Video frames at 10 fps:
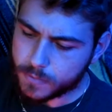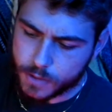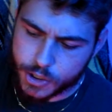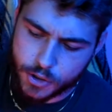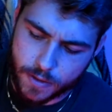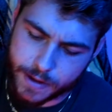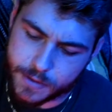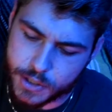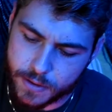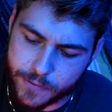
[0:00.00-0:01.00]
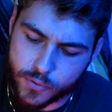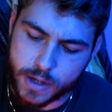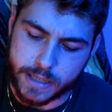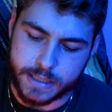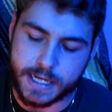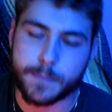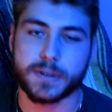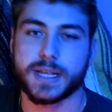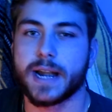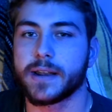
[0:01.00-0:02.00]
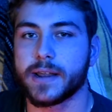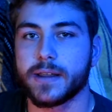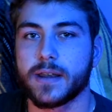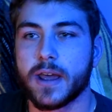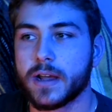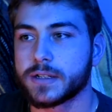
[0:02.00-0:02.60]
you know, like the delivery and tip is added in.